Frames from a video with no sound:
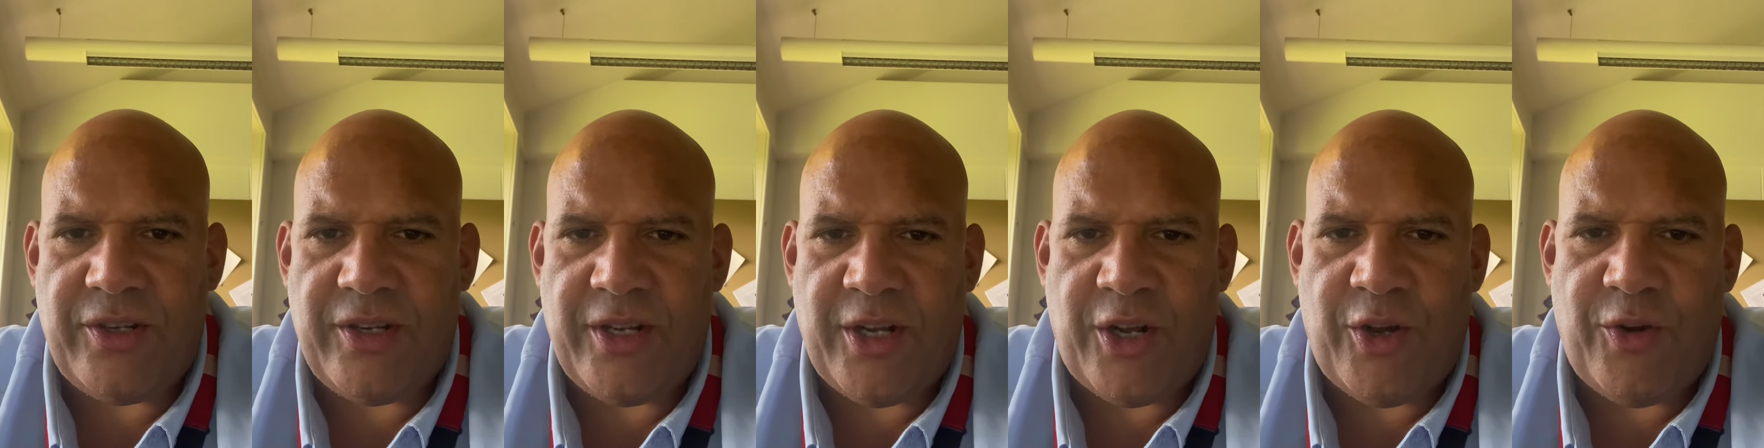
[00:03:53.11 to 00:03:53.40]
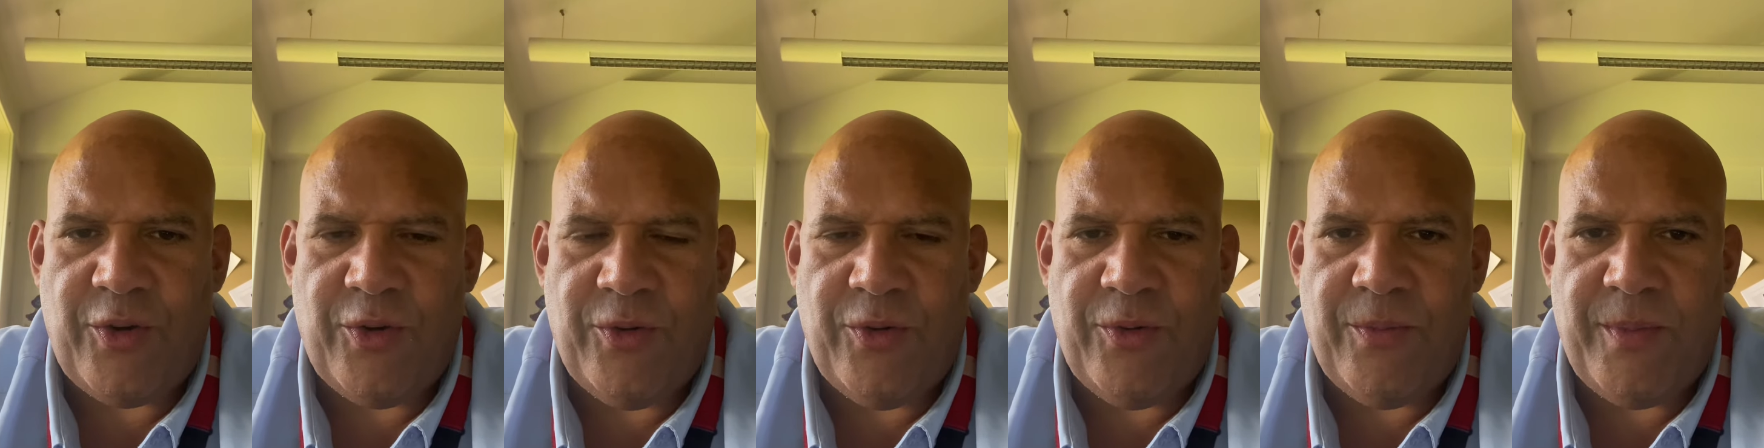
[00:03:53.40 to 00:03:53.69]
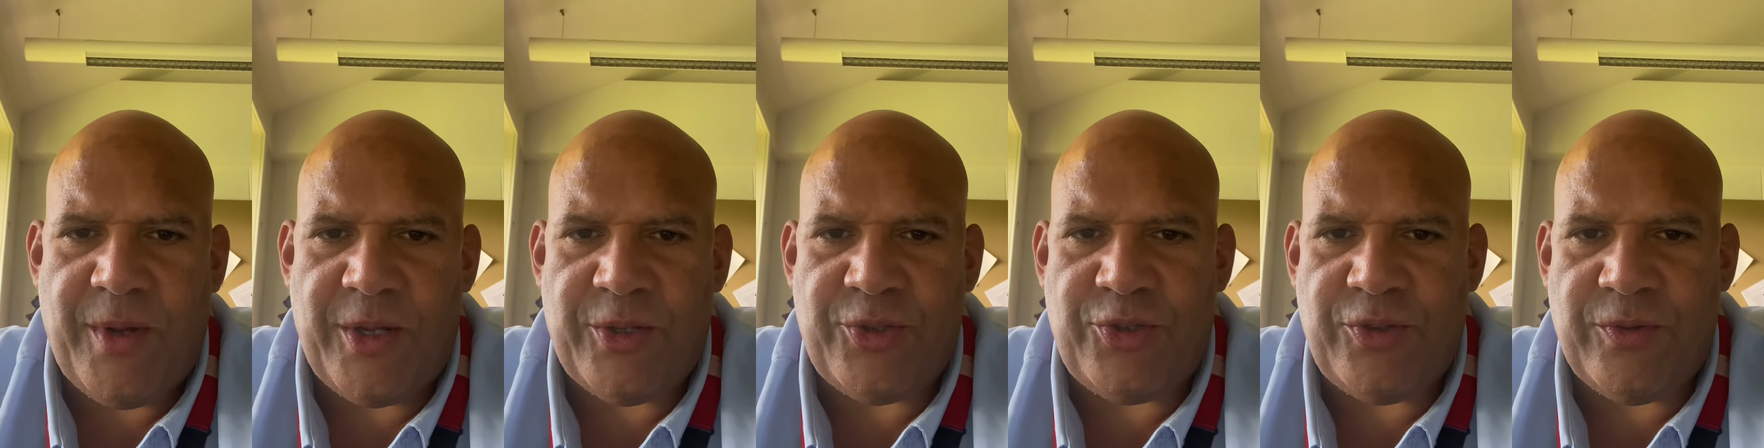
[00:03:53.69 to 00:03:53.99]
a core
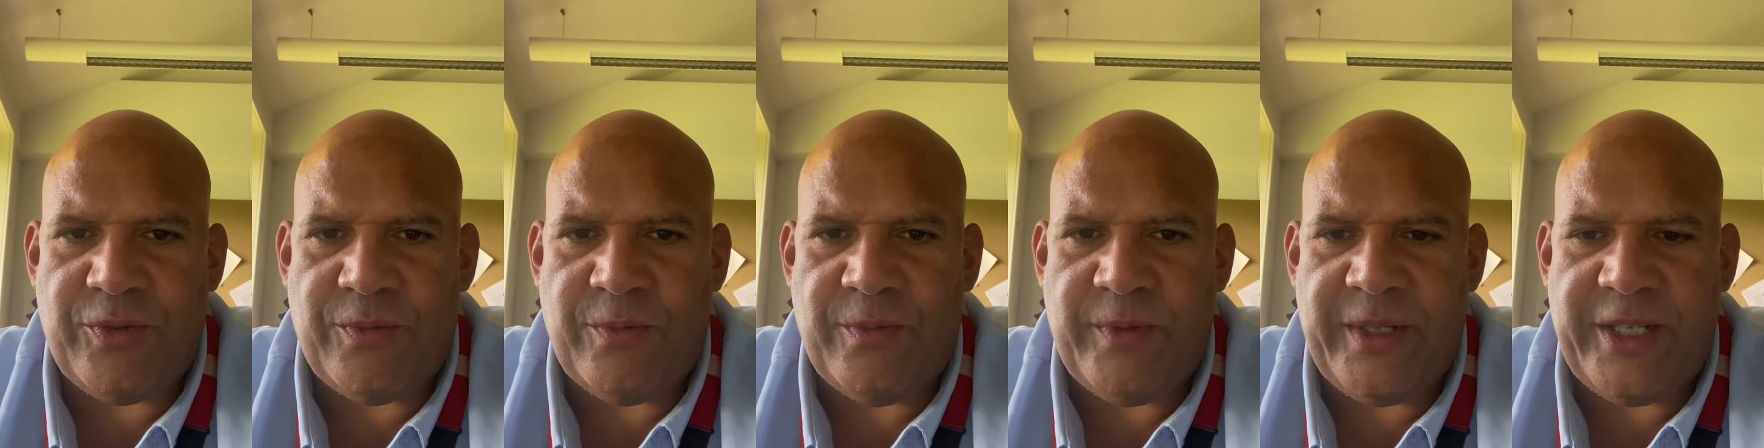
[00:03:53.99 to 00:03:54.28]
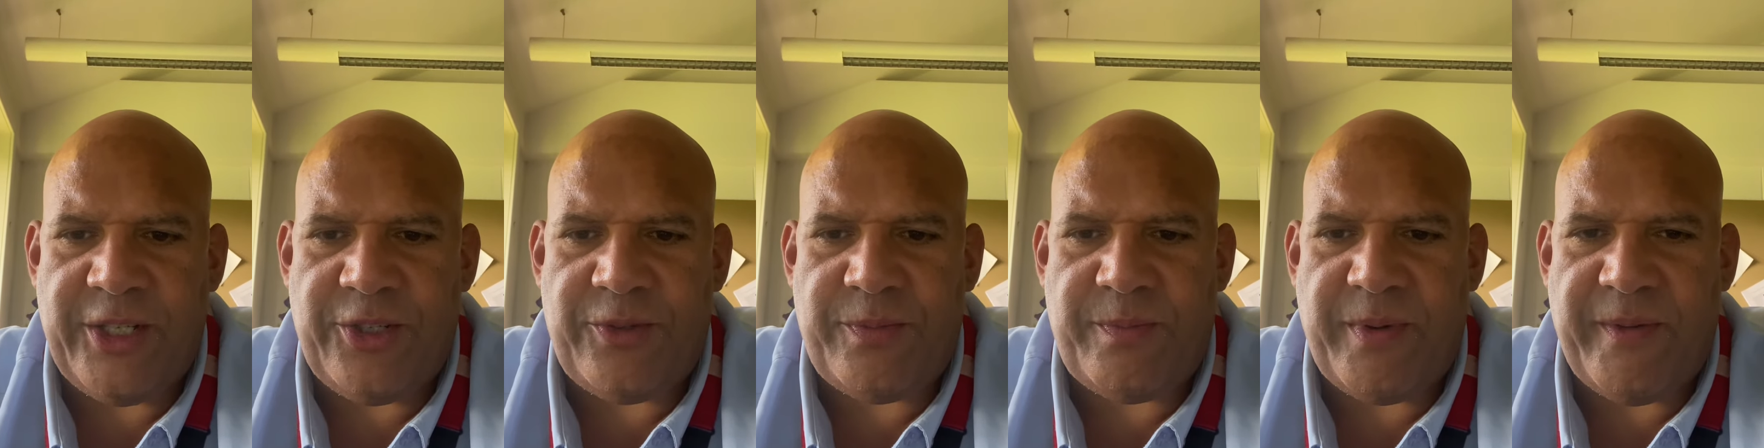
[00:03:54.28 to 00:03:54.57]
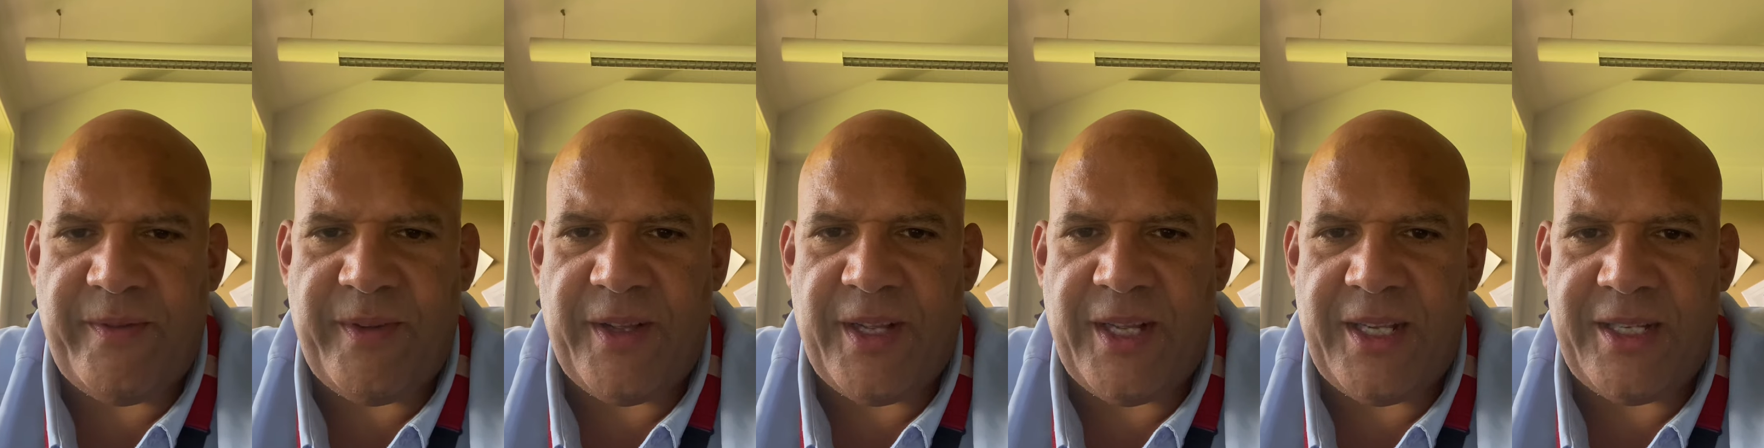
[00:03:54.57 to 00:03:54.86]
module which
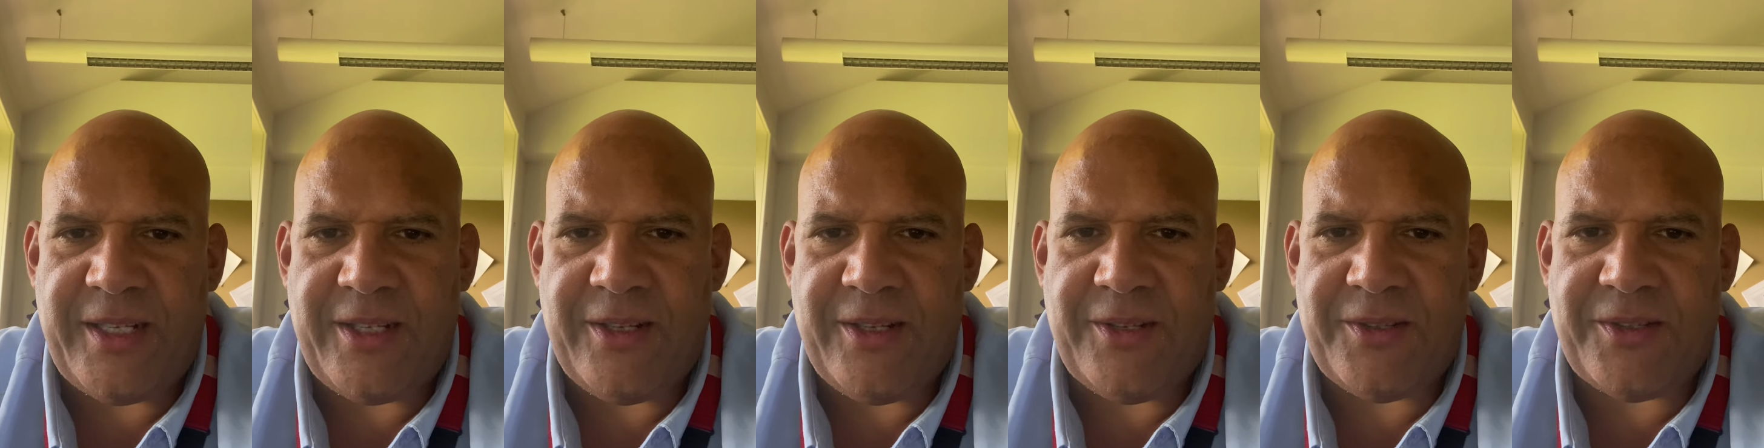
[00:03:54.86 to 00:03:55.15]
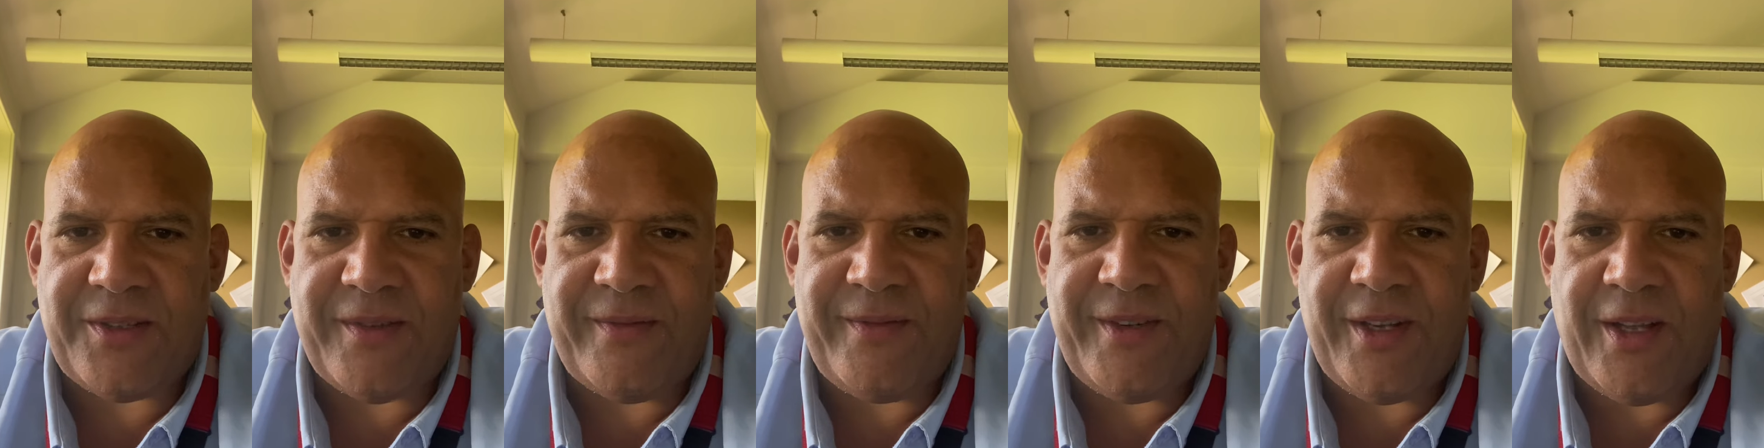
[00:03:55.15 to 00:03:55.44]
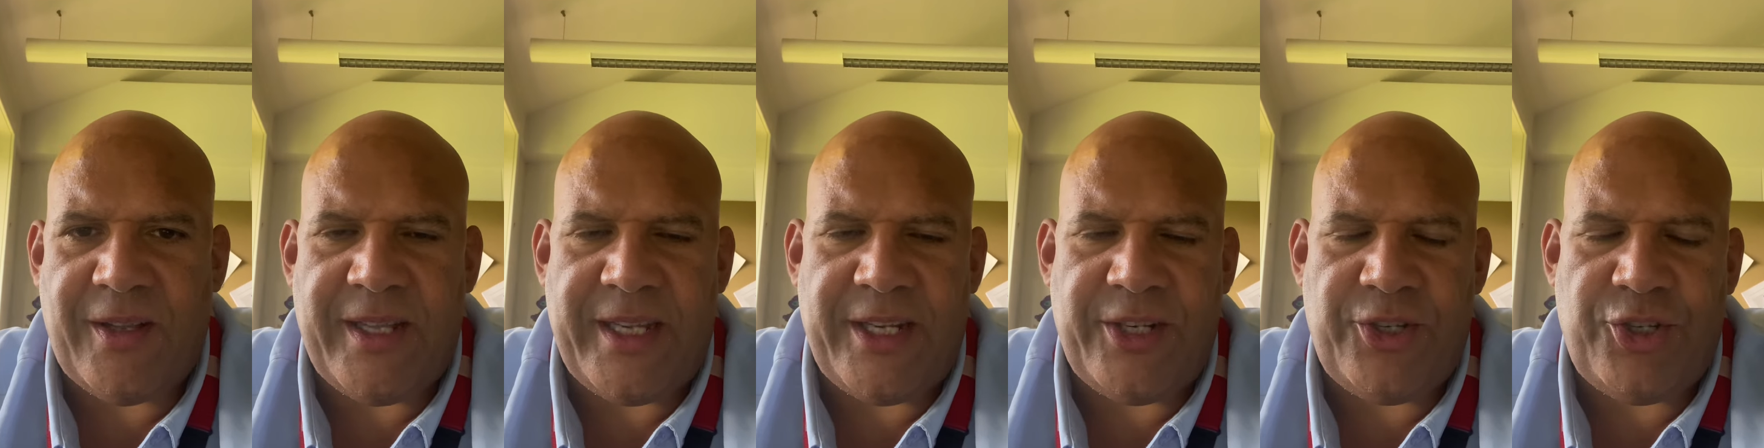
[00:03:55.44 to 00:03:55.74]
provides lots of
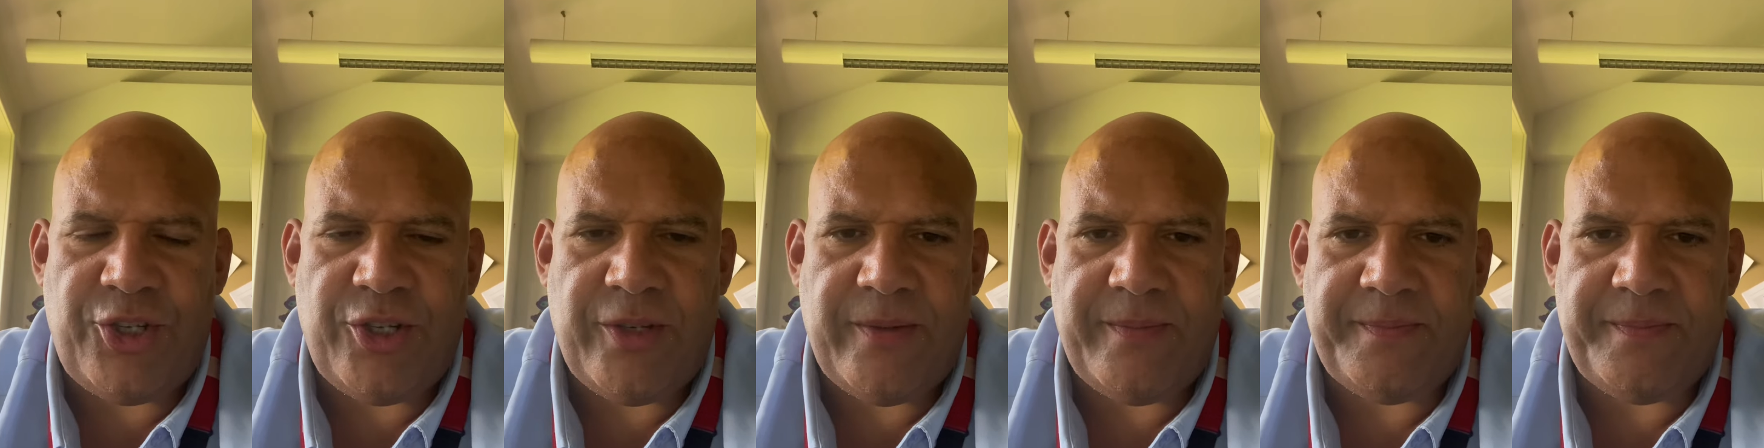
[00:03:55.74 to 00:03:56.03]
knowledge.